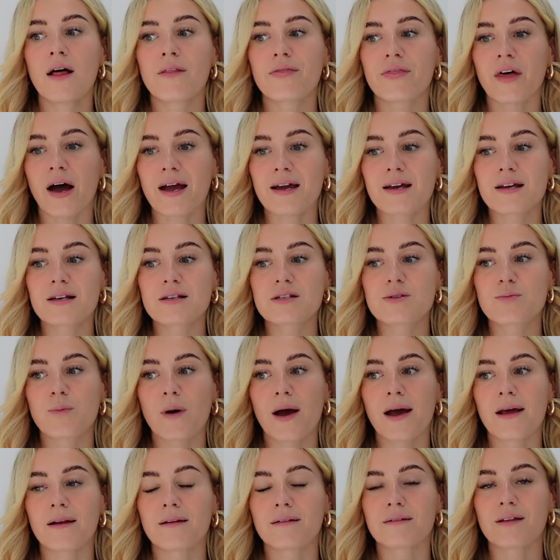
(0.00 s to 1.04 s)
That is
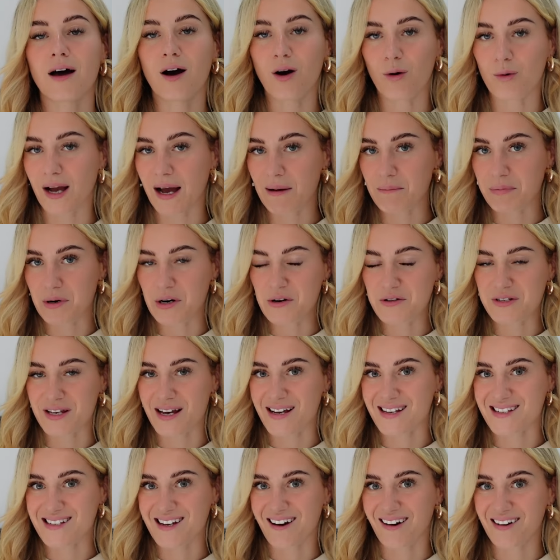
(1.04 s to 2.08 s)
when the whole camp
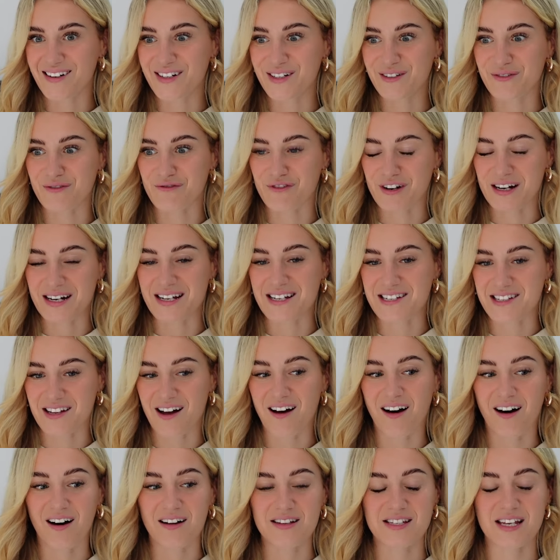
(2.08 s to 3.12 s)
process kind of really
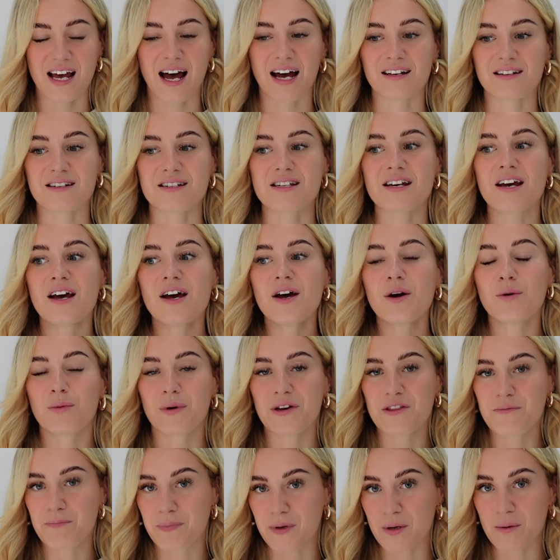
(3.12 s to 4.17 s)
starts. And
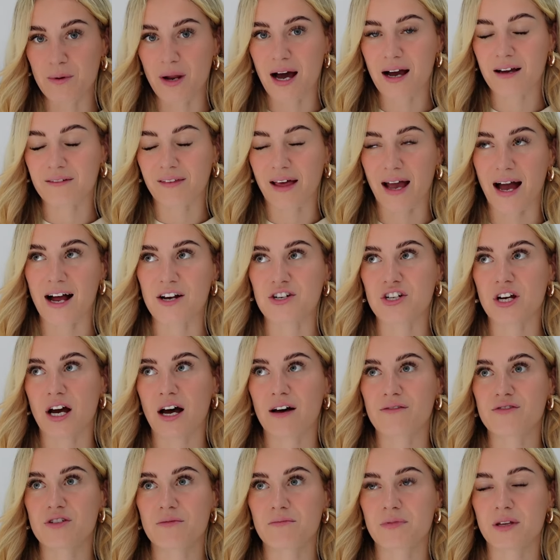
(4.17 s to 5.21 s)
with BUNAC, they actually
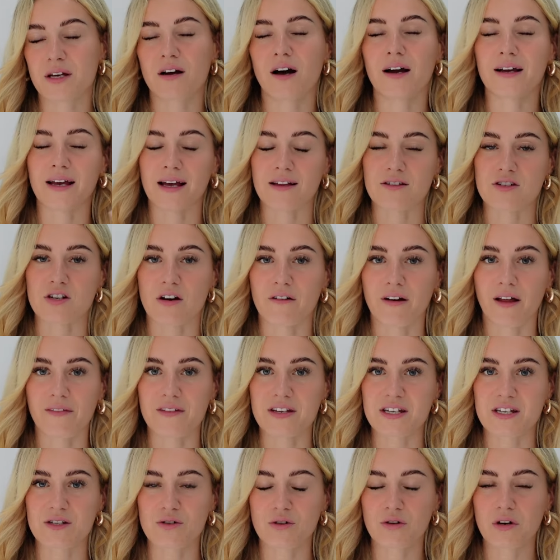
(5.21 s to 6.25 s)
have something, again, sorry, like,
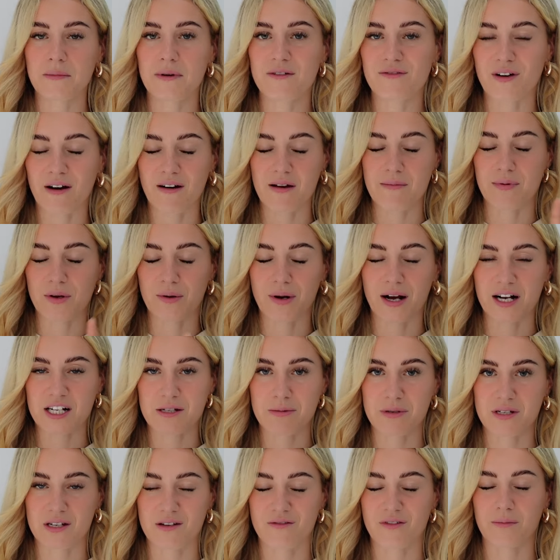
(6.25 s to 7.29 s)
this is all going to be very BUNAC
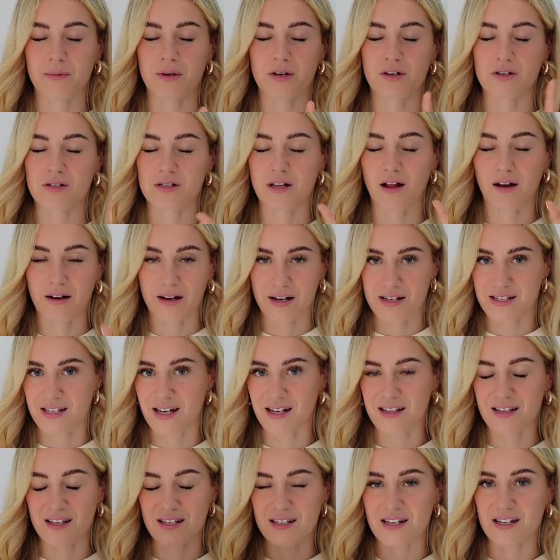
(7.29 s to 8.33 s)
specific, because like I
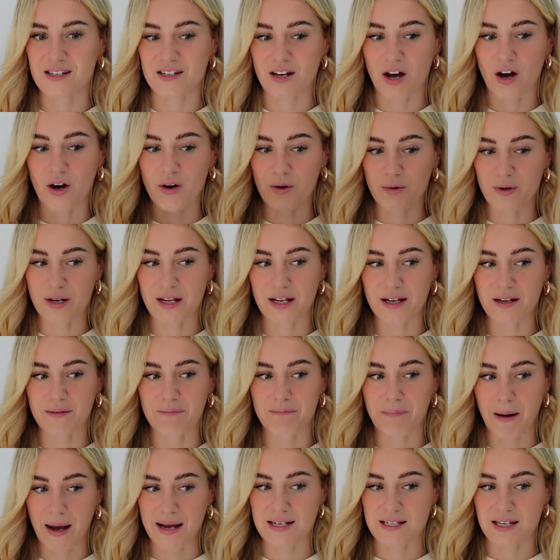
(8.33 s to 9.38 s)
said, this is only
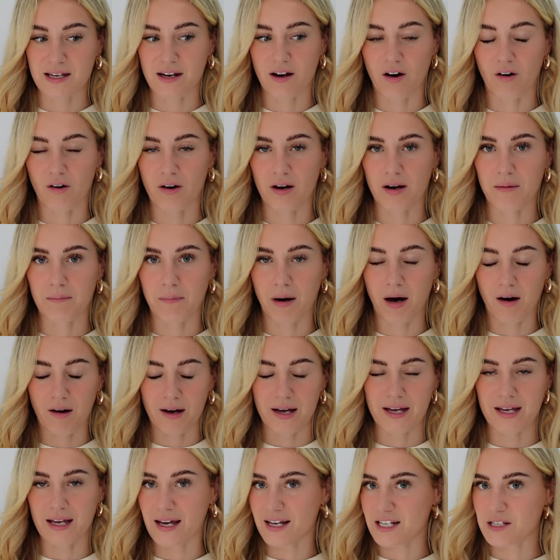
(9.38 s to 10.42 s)
basing on my
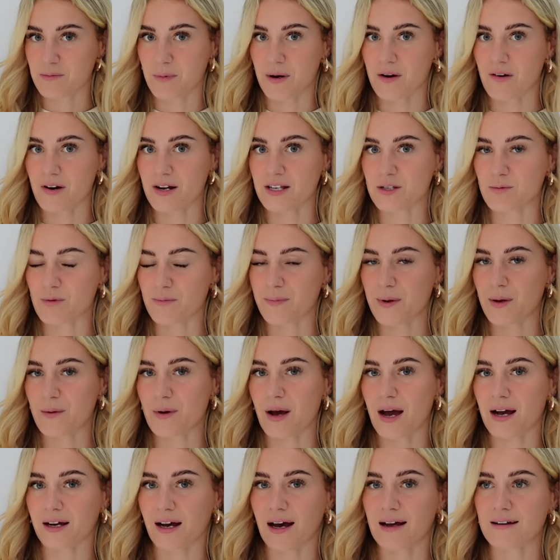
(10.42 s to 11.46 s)
experience with
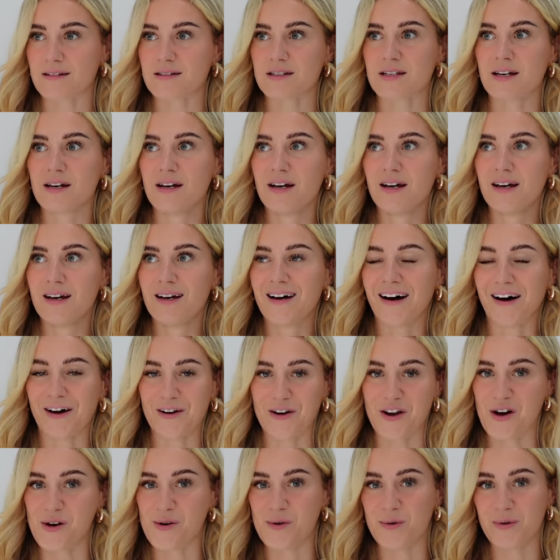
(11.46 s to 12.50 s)
BUNAC, and I
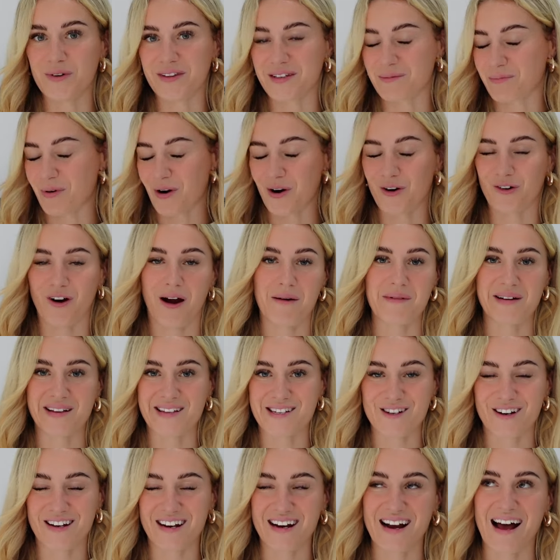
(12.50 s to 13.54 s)
know the program
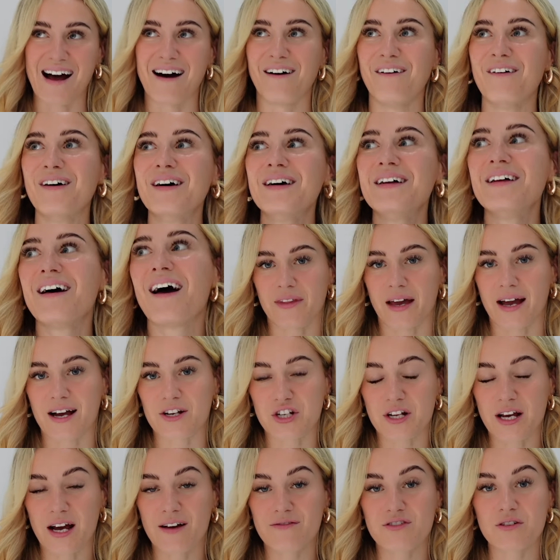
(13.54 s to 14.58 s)
inside and out. They
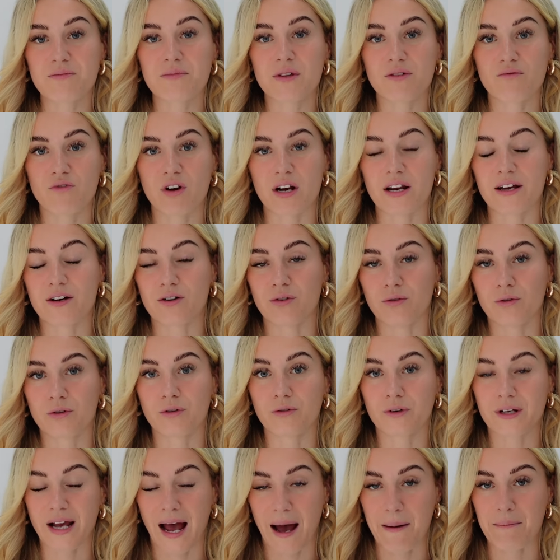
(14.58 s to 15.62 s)
actually have something really cool
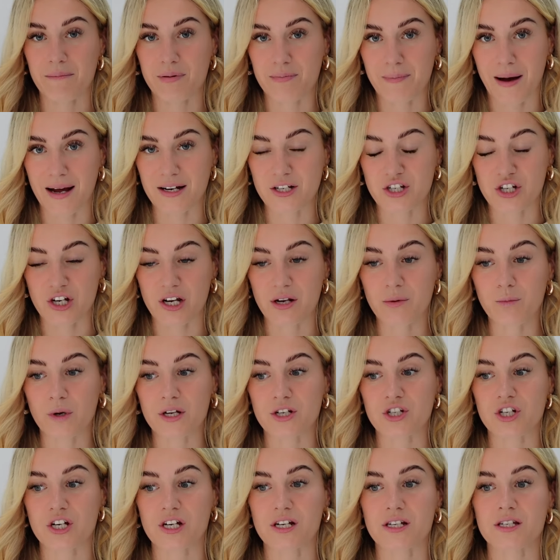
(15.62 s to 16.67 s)
called camp matching,
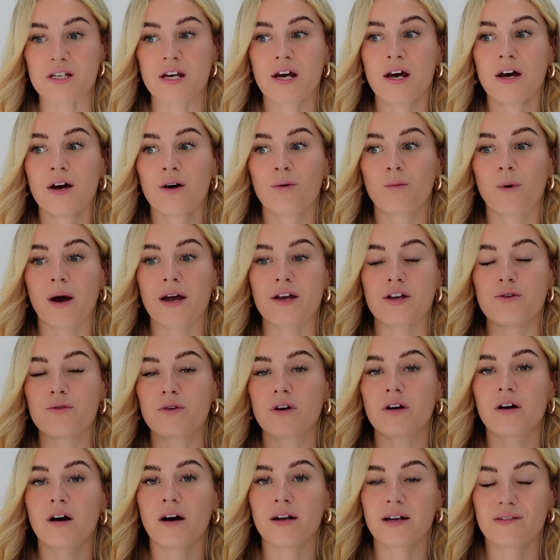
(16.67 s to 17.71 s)
which is where you
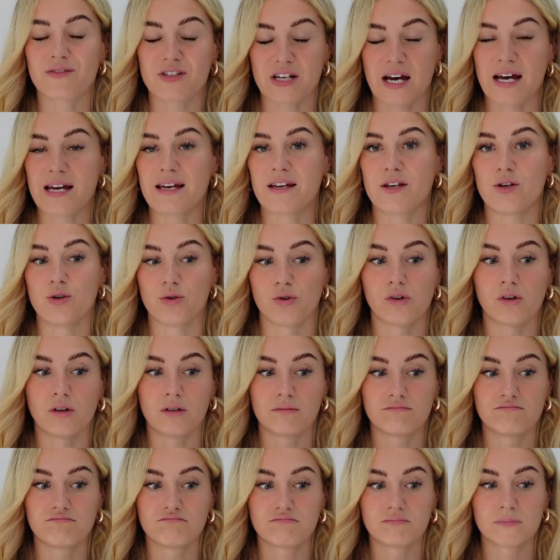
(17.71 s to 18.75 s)
can kind of take
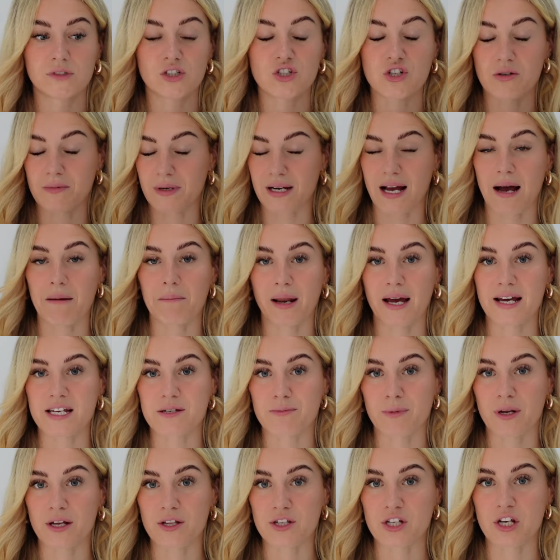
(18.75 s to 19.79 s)
your summer camp
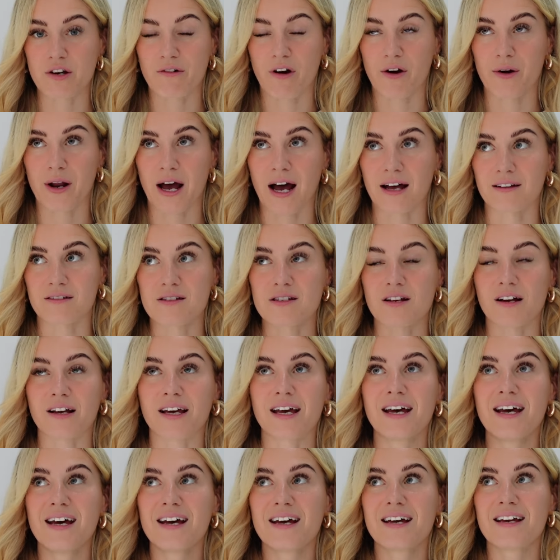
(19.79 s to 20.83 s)
placement into your own hands.
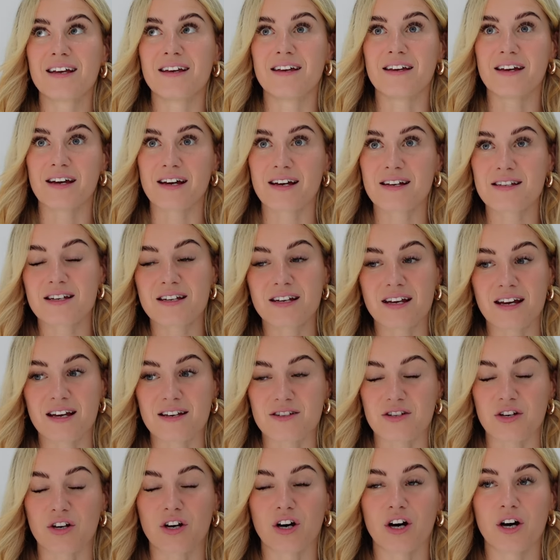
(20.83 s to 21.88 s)
Like years and
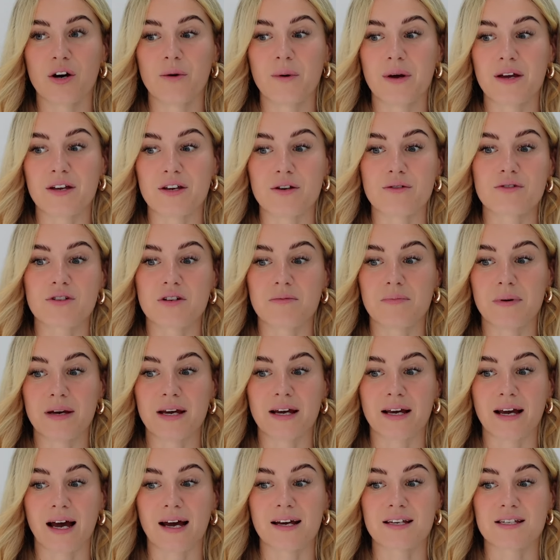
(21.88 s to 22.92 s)
years ago, it used to be
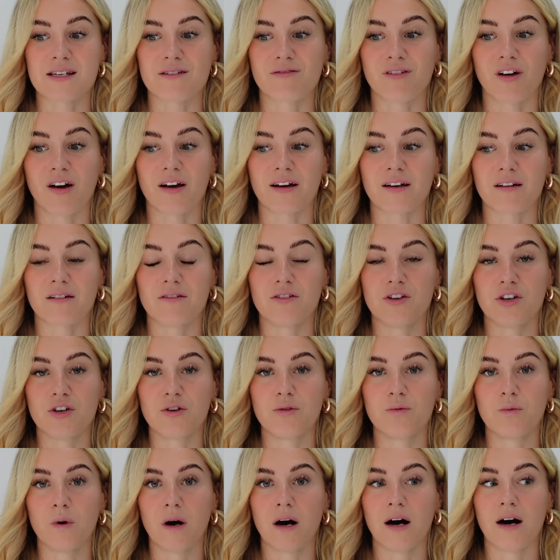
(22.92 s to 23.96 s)
a case of like
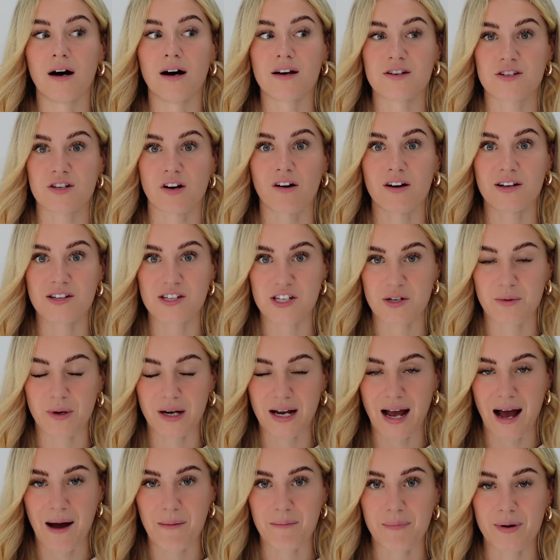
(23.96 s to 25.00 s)
you were assigned to a
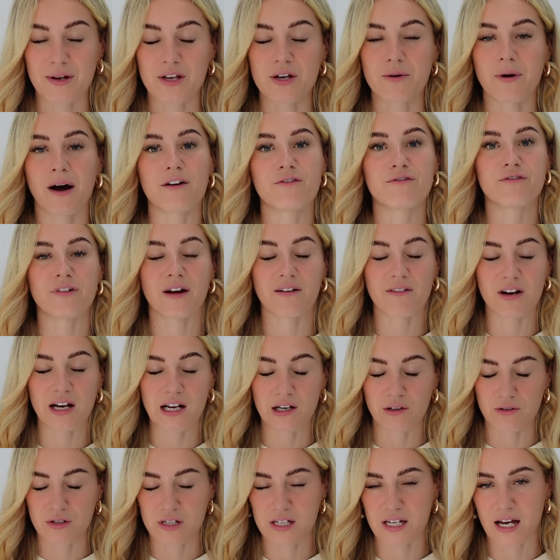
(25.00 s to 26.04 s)
camp and you had very
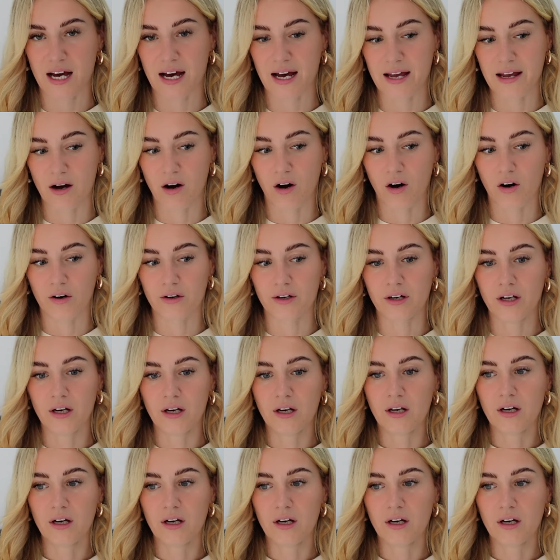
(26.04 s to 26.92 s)
little say on